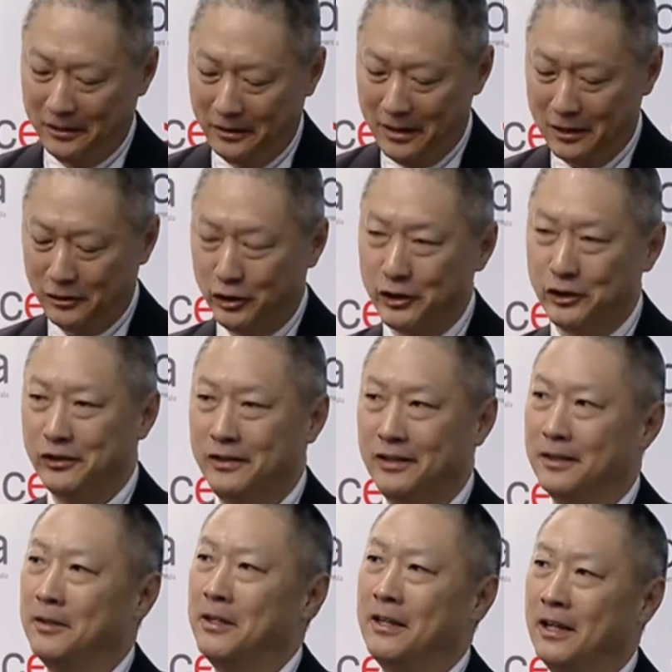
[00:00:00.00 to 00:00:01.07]

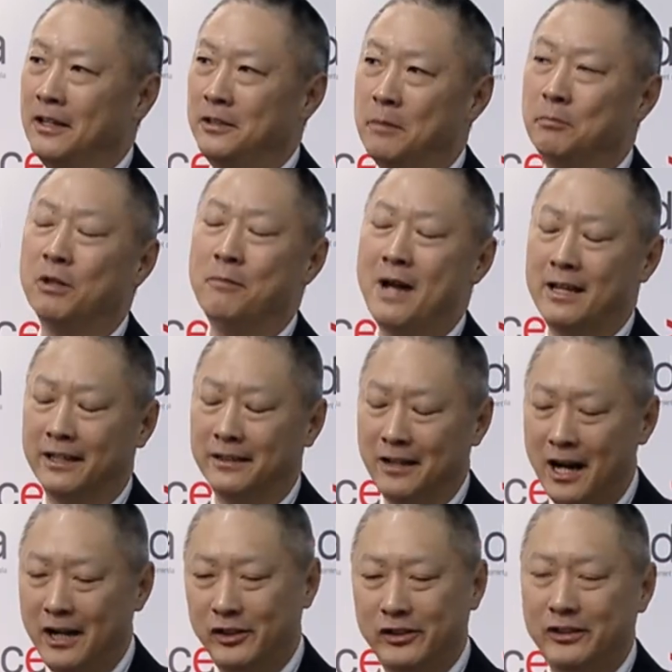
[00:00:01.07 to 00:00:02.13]
the diplomatic
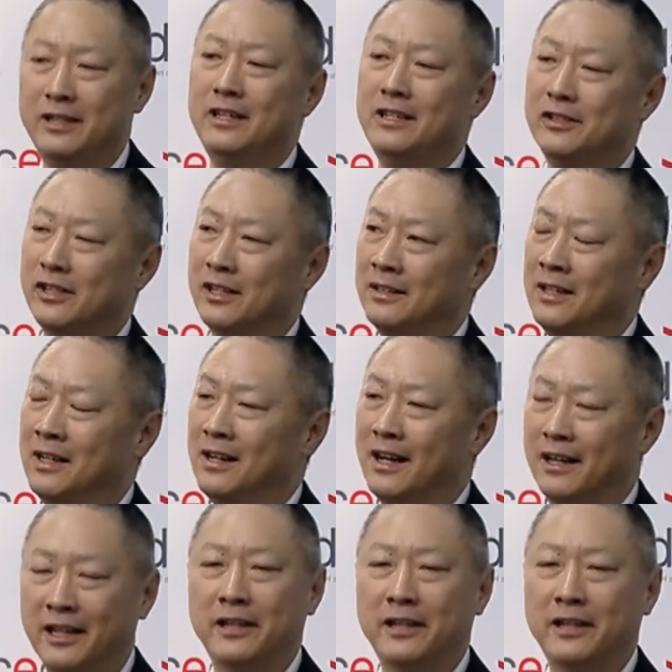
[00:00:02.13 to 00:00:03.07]
niceties. I